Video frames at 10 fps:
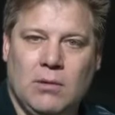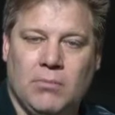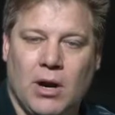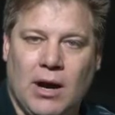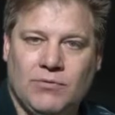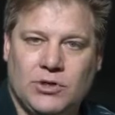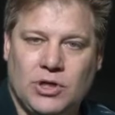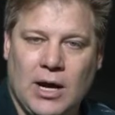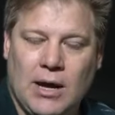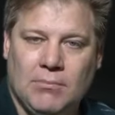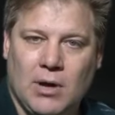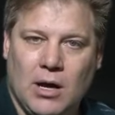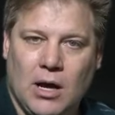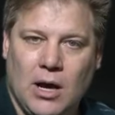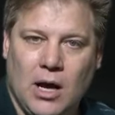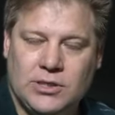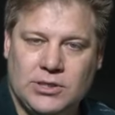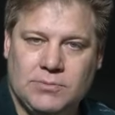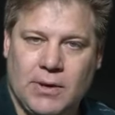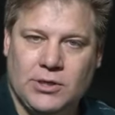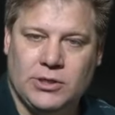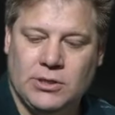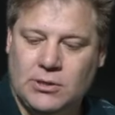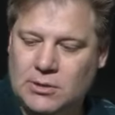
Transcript: but off the job on suspension.